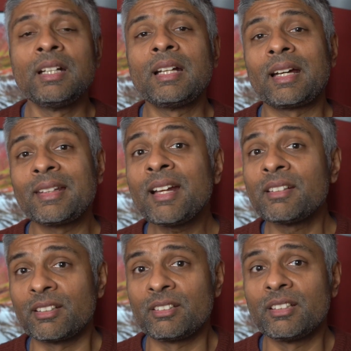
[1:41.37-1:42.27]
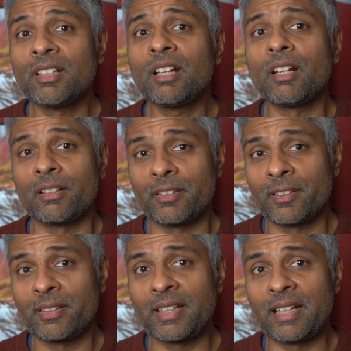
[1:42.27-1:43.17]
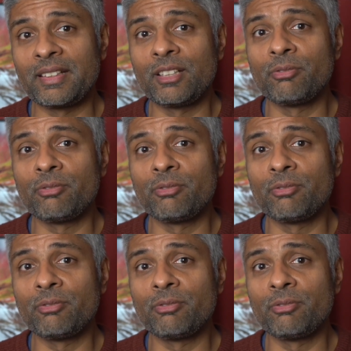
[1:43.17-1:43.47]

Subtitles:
and that is none other than the